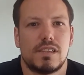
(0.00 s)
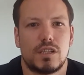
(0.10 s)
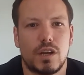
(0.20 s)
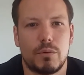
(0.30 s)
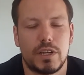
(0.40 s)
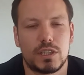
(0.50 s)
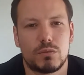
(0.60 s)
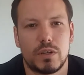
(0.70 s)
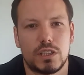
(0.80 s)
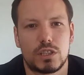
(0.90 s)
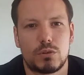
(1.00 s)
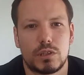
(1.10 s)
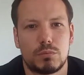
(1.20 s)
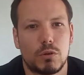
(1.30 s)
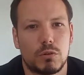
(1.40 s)
when it's the
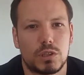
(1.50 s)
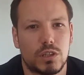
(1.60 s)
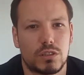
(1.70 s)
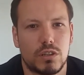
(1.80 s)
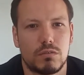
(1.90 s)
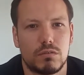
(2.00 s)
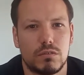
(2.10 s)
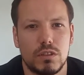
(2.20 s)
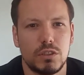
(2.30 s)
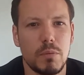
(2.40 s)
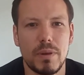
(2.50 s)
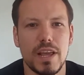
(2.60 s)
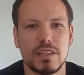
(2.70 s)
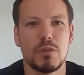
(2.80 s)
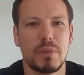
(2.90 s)
Chris Moyles show, it's like, oh, don't
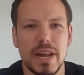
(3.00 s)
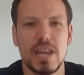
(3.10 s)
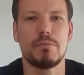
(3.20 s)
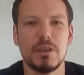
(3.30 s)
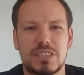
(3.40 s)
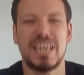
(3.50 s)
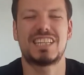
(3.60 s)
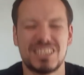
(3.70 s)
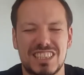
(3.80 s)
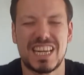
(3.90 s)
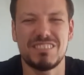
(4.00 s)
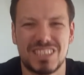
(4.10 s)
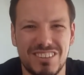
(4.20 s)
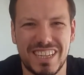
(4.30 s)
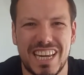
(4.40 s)
play any music, just keep
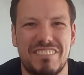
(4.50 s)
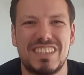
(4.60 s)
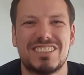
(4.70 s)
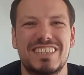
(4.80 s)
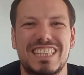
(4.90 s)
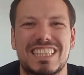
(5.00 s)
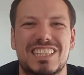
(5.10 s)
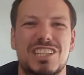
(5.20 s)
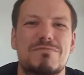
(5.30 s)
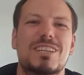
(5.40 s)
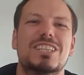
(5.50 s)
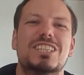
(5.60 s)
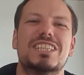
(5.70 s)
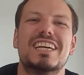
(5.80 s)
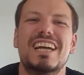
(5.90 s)
talking. I'm enjoying this too
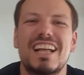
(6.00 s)
much.